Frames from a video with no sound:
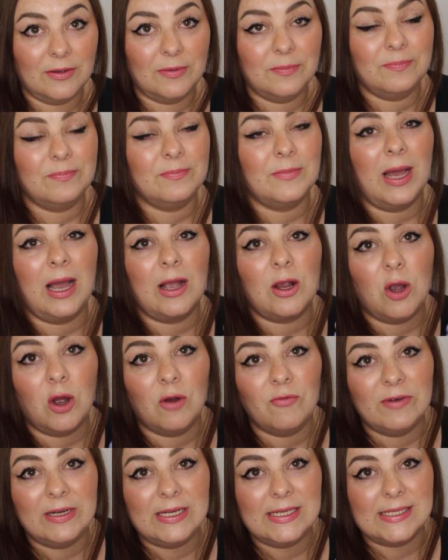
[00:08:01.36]
them? I
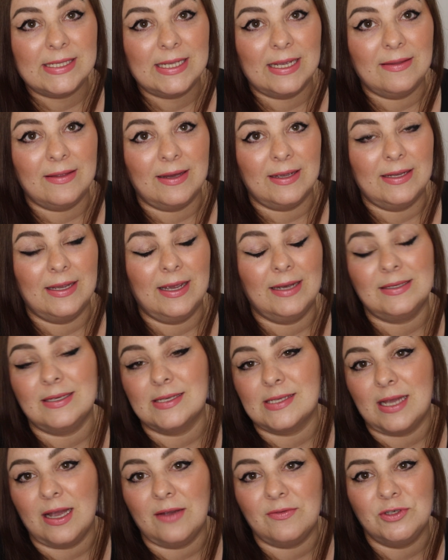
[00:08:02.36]
can't really say that yet
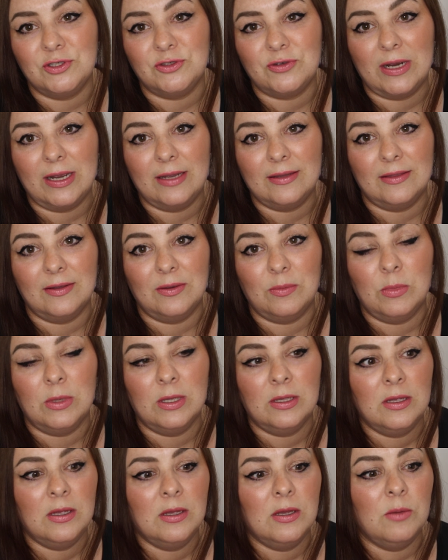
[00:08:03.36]
because I haven't tried them.
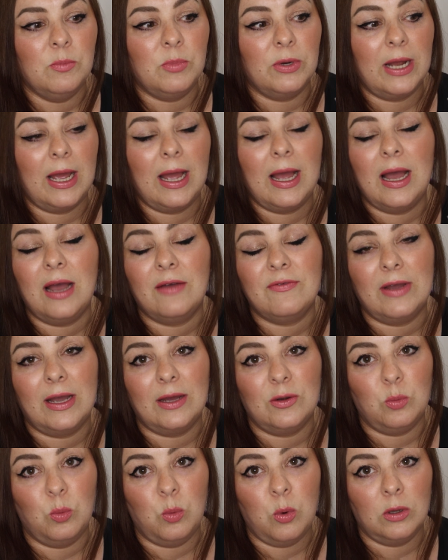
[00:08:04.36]
But I have
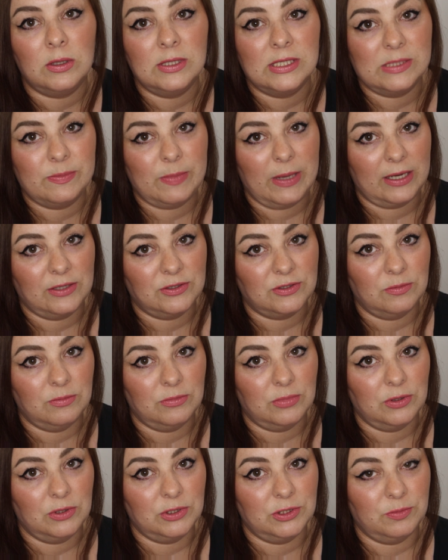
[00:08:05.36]
had one spectrum
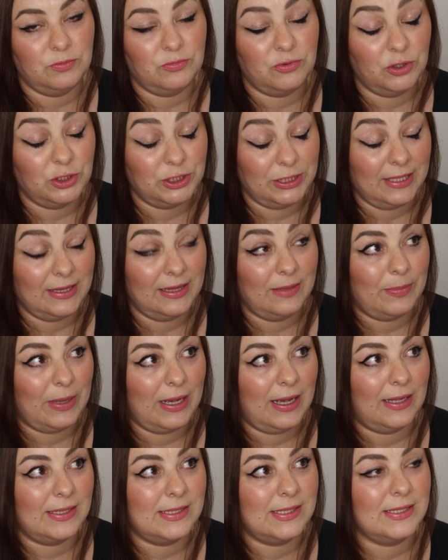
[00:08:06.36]
brush in the
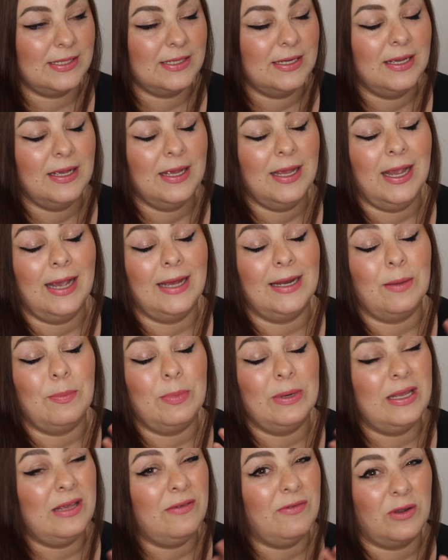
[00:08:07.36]
past, and I
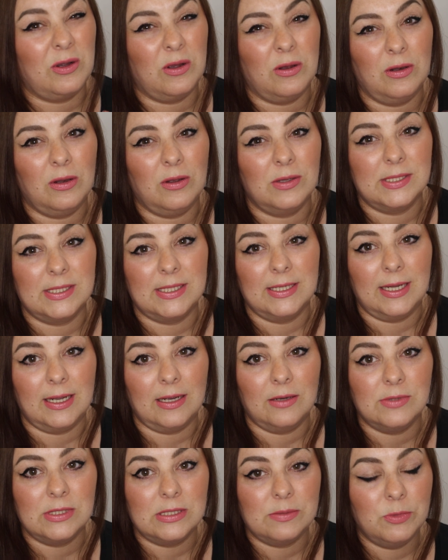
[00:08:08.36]
believe it got lost in a
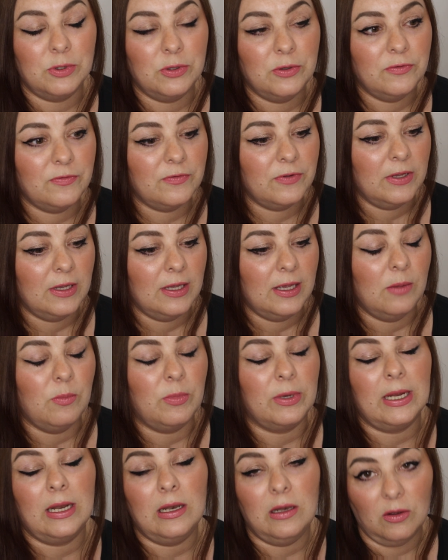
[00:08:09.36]
house move.
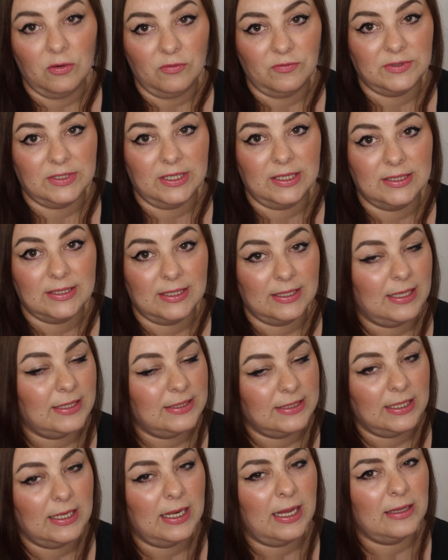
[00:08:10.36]
But I loved it, and I
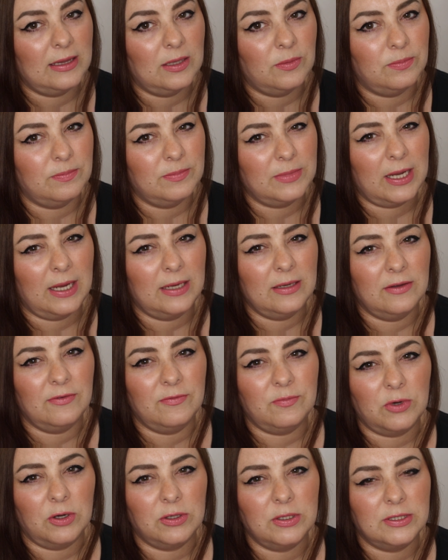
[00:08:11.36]
did like the kind
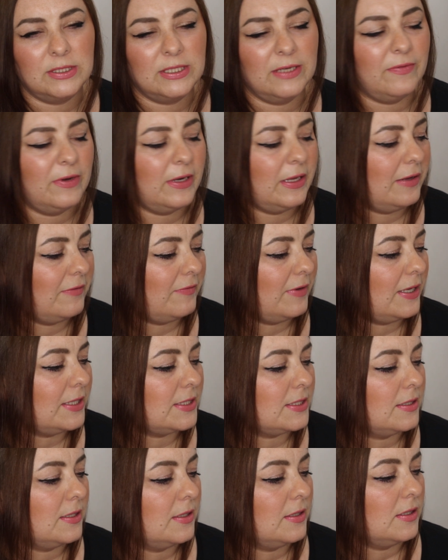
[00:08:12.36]
of productivity of
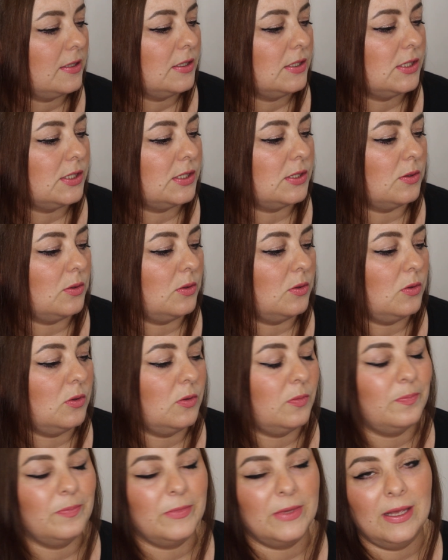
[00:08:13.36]
it.
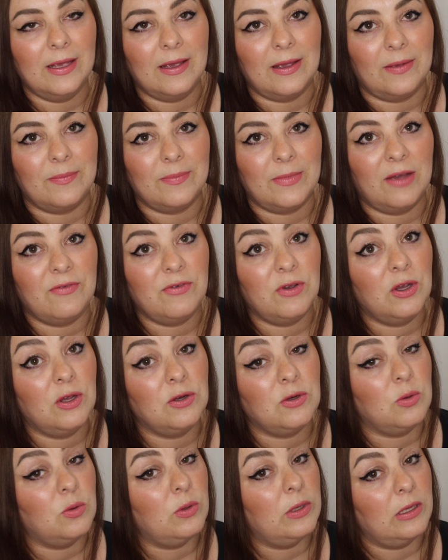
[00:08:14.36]
So yeah, I've
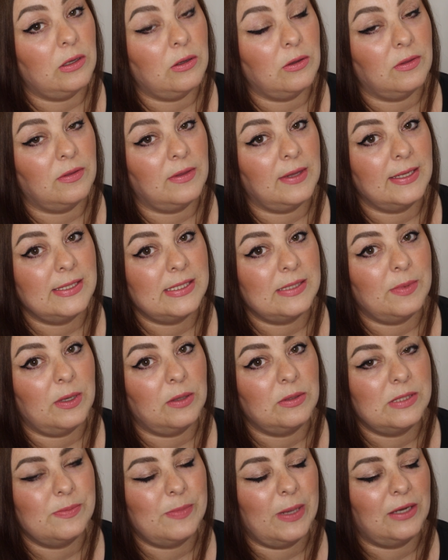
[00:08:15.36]
heard only good things
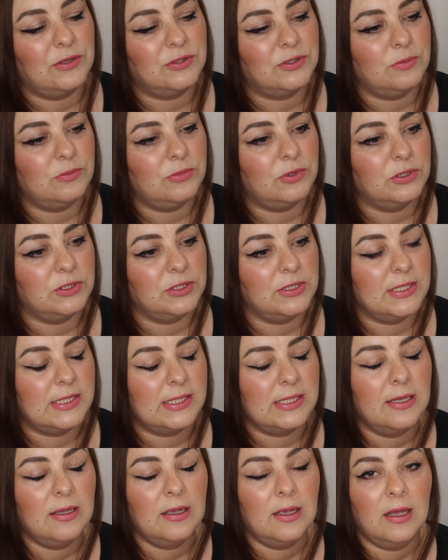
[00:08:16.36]
about spectrum
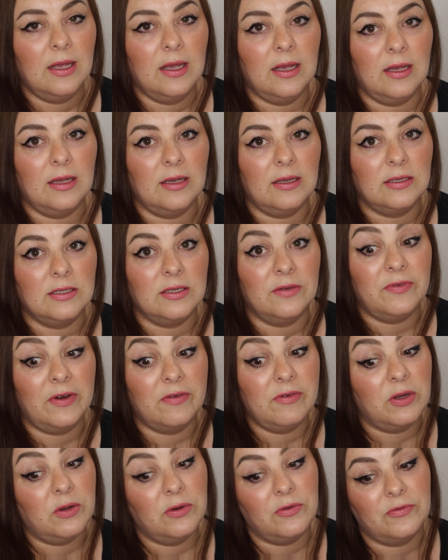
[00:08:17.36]
brushes. And a
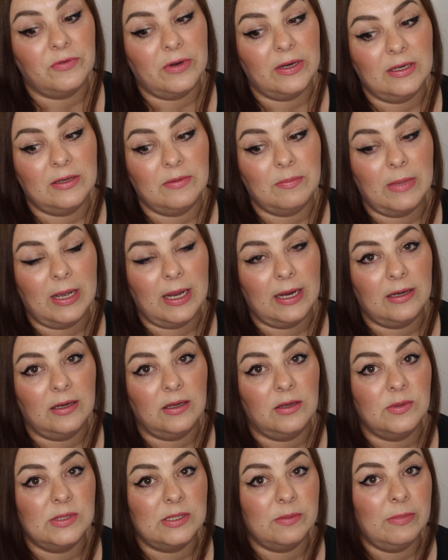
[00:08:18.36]
very good friend of mine
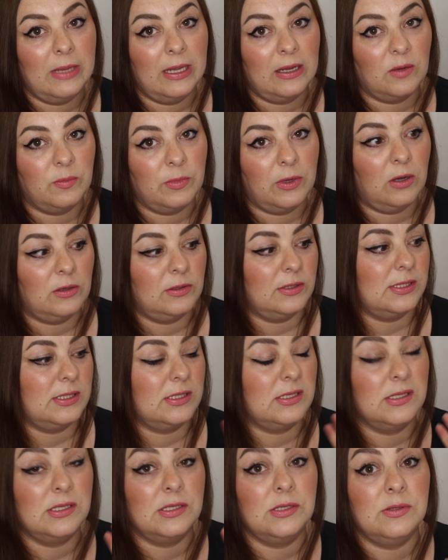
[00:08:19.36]
who's a makeup
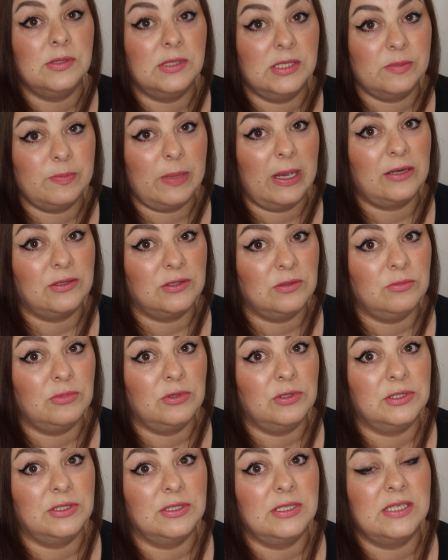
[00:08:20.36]
artist has used spectrum
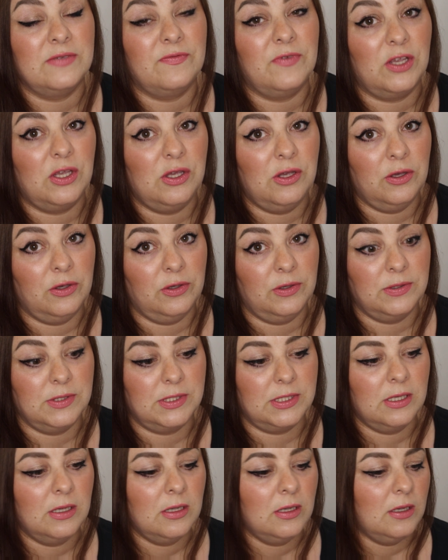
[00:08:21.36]
brushes for
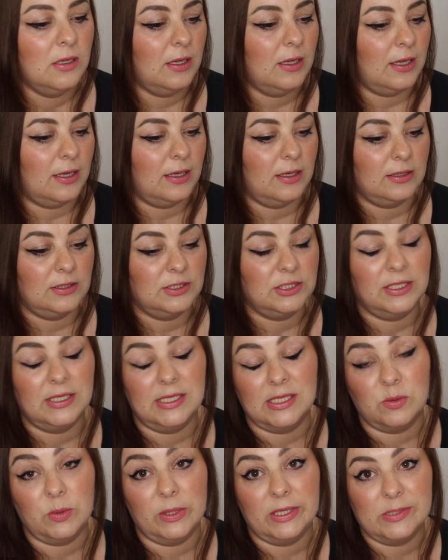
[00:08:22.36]
years, and she
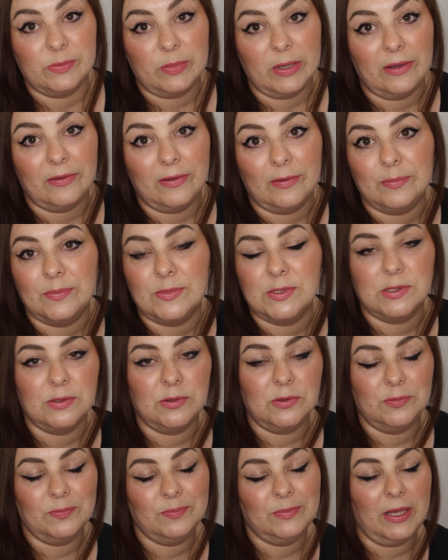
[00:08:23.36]
swears by them.
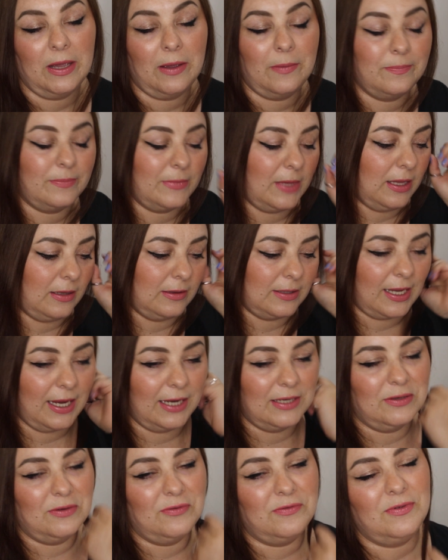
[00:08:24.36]
So yeah, I'll
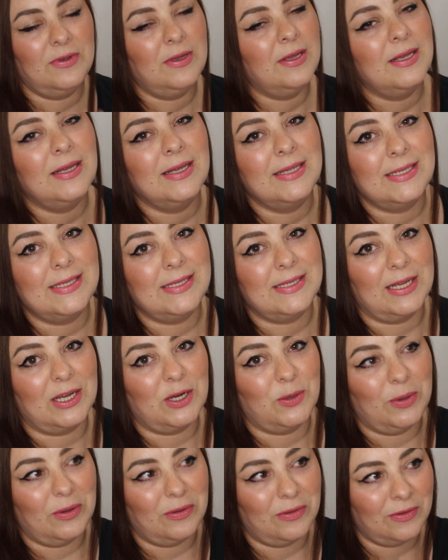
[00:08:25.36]
kind of
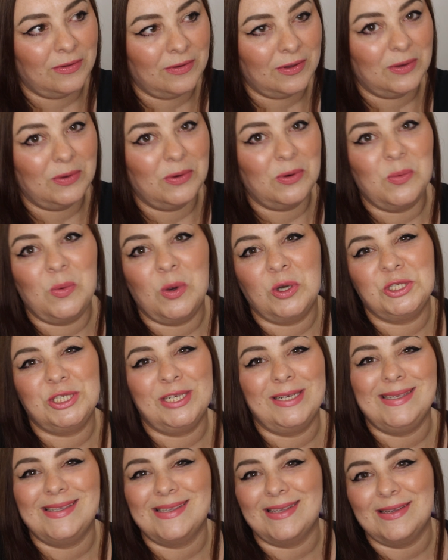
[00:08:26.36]
stick with, you know, what
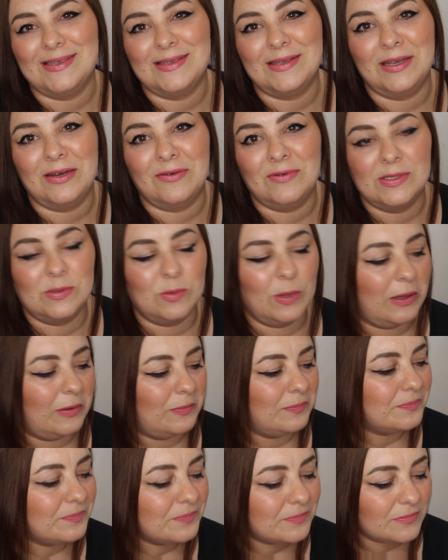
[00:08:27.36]
she says there as
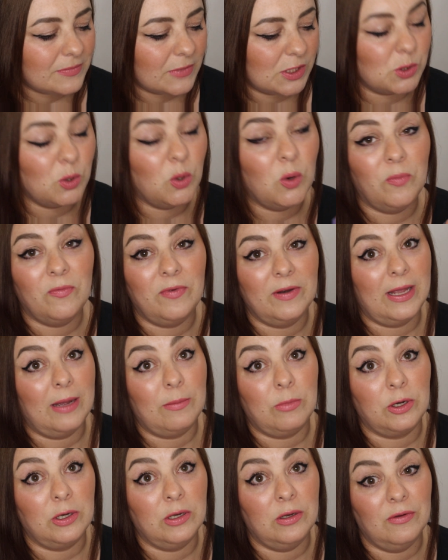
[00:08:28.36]
well. So hopefully
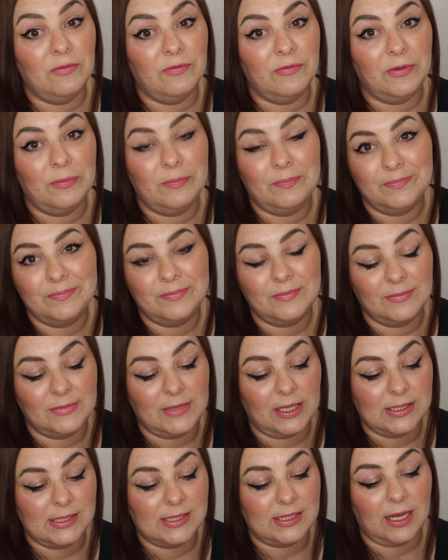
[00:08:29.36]
I'm going to love them.
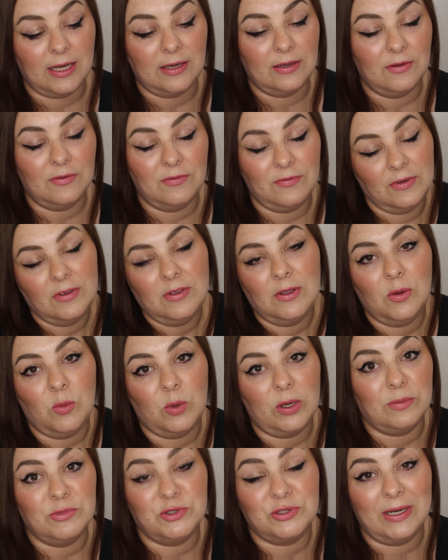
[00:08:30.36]
That's kind of
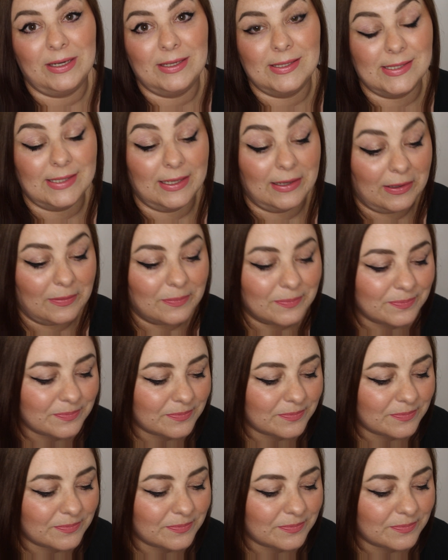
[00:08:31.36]
what I'm trying to say.